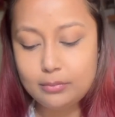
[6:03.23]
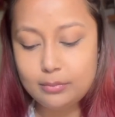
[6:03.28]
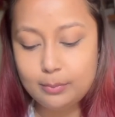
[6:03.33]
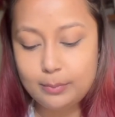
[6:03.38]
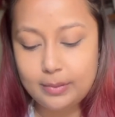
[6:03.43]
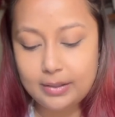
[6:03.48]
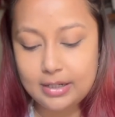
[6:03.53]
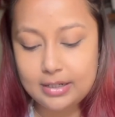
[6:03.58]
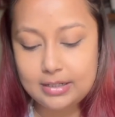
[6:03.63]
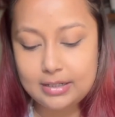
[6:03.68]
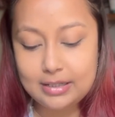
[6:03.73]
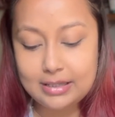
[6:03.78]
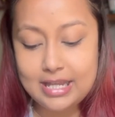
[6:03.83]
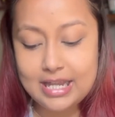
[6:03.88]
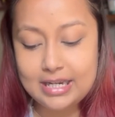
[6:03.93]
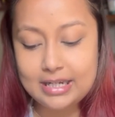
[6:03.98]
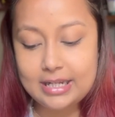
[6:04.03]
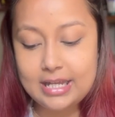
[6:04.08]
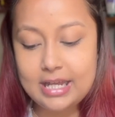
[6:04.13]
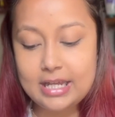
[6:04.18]
but
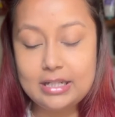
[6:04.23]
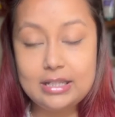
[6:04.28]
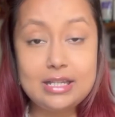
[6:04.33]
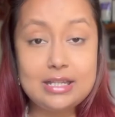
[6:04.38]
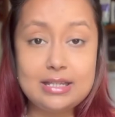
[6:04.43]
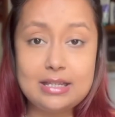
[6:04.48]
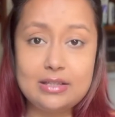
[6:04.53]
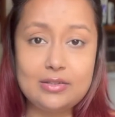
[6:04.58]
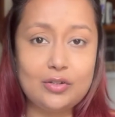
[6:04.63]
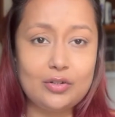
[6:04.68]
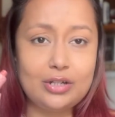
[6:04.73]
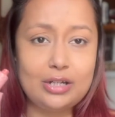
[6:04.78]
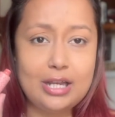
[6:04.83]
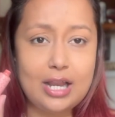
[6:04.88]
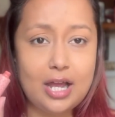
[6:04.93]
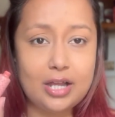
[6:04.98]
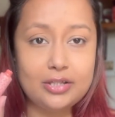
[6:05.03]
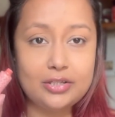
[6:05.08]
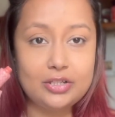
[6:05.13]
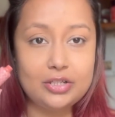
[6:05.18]
then again, this is gonna
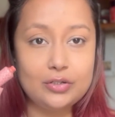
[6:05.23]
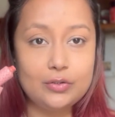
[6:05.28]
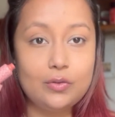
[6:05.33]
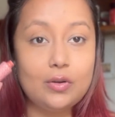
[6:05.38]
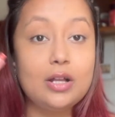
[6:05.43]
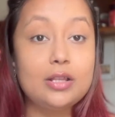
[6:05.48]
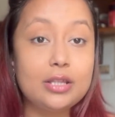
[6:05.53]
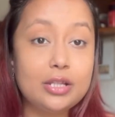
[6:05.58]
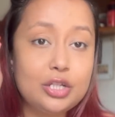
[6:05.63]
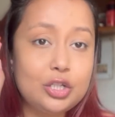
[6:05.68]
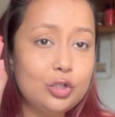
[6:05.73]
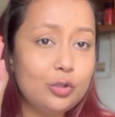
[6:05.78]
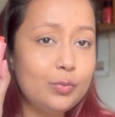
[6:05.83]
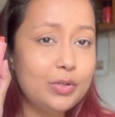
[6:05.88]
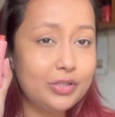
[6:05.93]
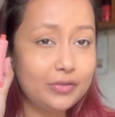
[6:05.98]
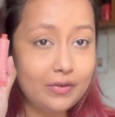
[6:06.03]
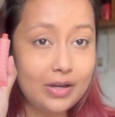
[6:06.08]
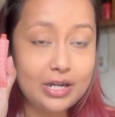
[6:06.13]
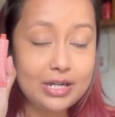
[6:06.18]
last you. The tube
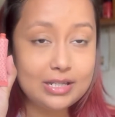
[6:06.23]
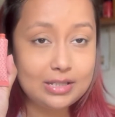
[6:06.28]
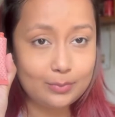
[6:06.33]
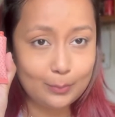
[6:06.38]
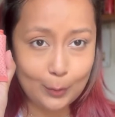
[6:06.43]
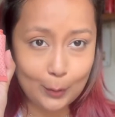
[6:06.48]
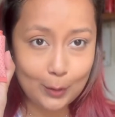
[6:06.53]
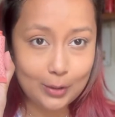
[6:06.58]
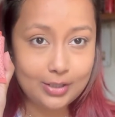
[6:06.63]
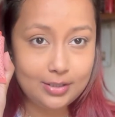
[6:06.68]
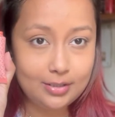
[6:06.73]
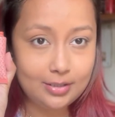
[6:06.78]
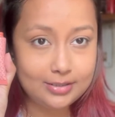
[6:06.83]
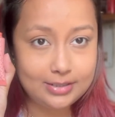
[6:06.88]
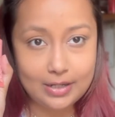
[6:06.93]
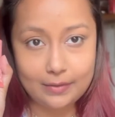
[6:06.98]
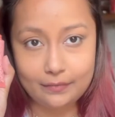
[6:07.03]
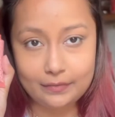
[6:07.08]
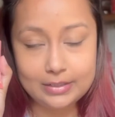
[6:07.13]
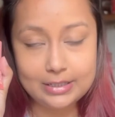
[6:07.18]
is very small,
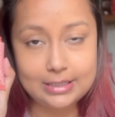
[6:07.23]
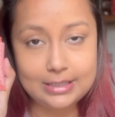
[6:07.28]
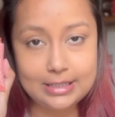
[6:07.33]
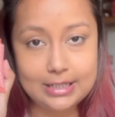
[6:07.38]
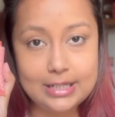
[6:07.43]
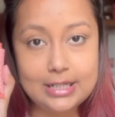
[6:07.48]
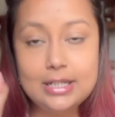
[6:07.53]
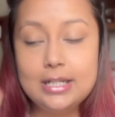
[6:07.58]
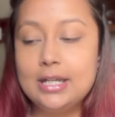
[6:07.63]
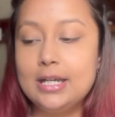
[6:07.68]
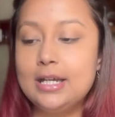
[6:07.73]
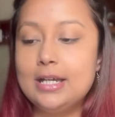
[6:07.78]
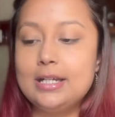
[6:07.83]
definitely.